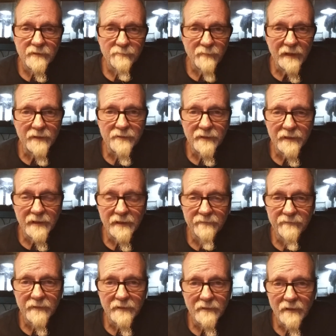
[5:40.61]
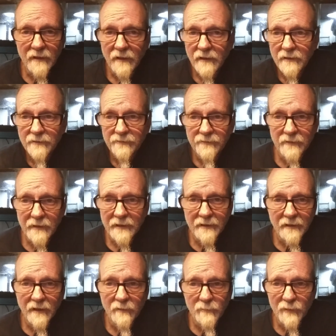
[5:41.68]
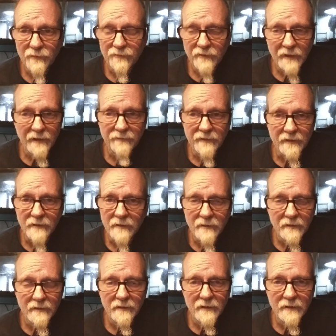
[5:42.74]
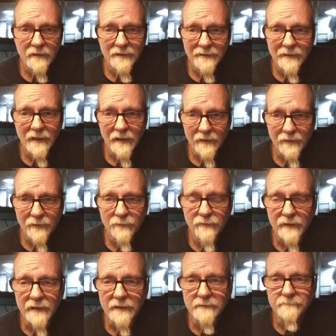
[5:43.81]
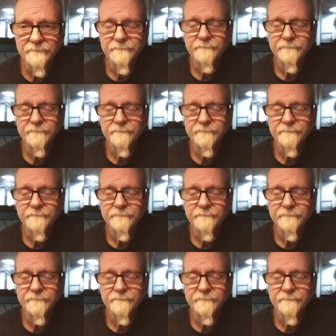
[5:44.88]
especially if it costs like almost nothing, I'll do that.